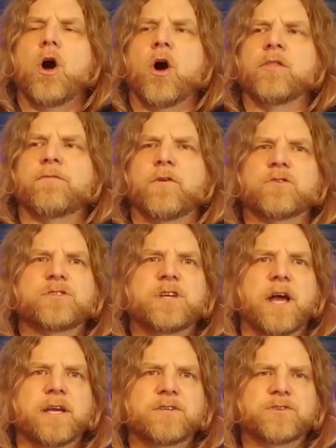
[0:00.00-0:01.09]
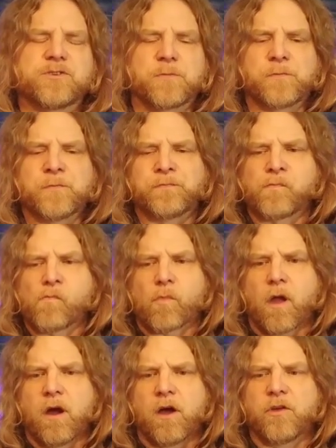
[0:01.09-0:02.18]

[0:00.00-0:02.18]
On the first taste, uh,